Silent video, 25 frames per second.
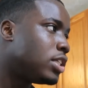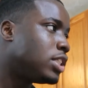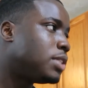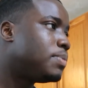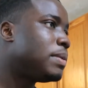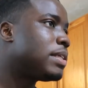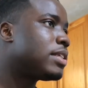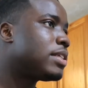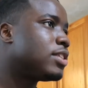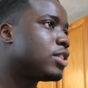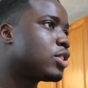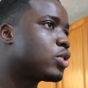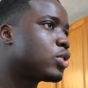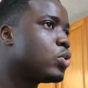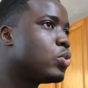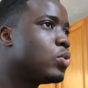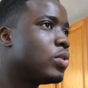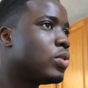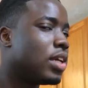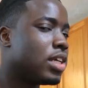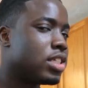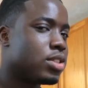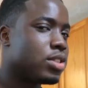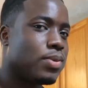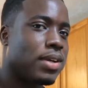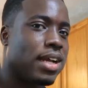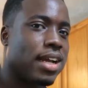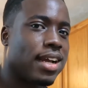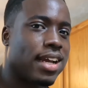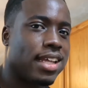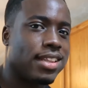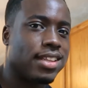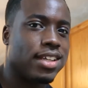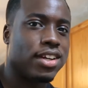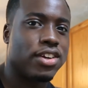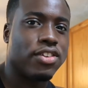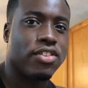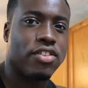Speaking of school lunch, when I
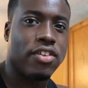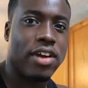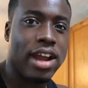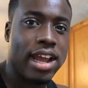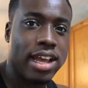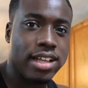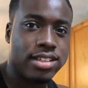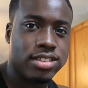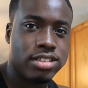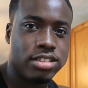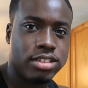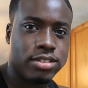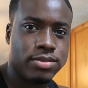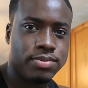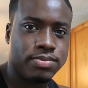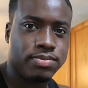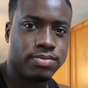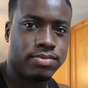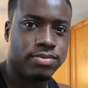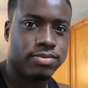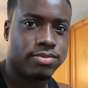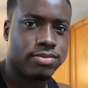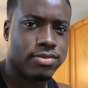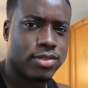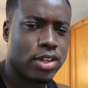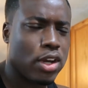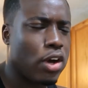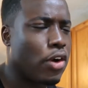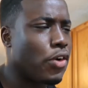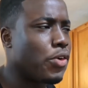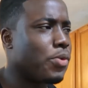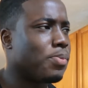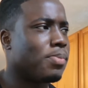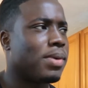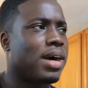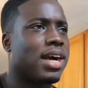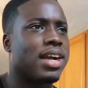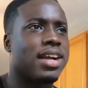got the Gratz,
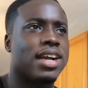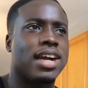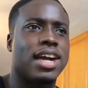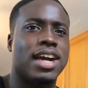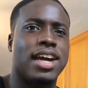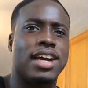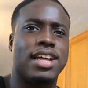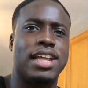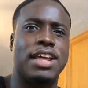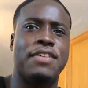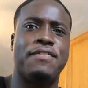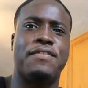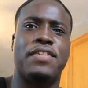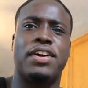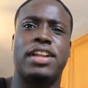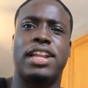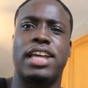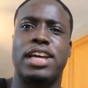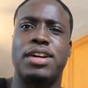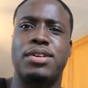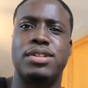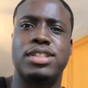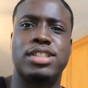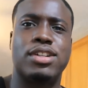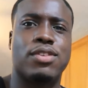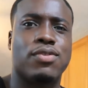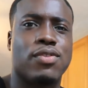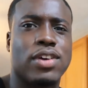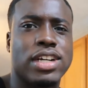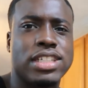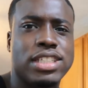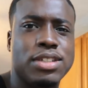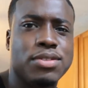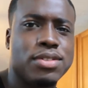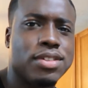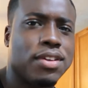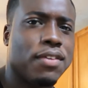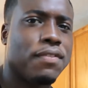oh my god, it felt like it was a
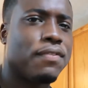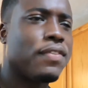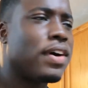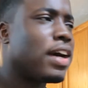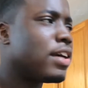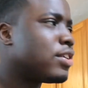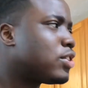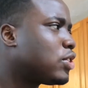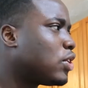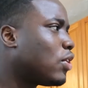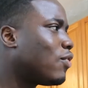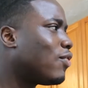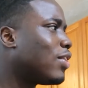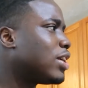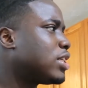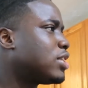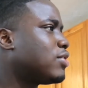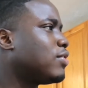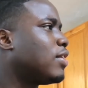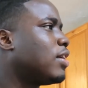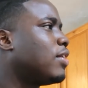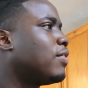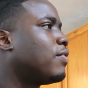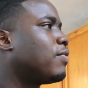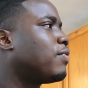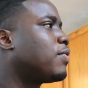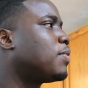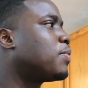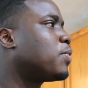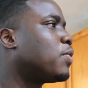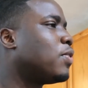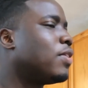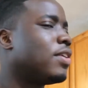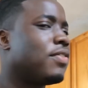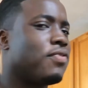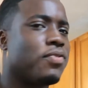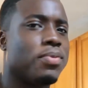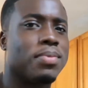5-star restaurant from
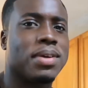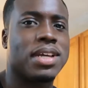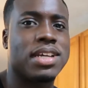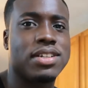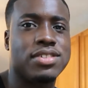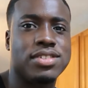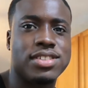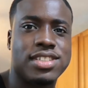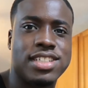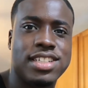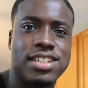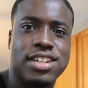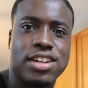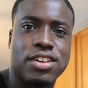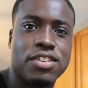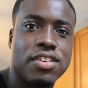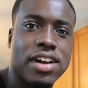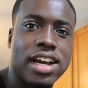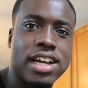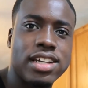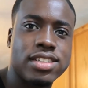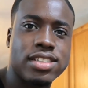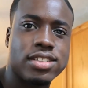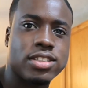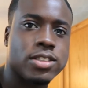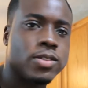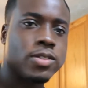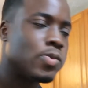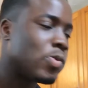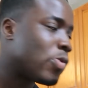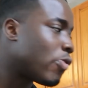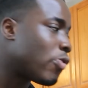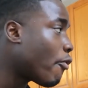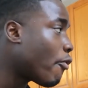going from Kinderton to Gratz.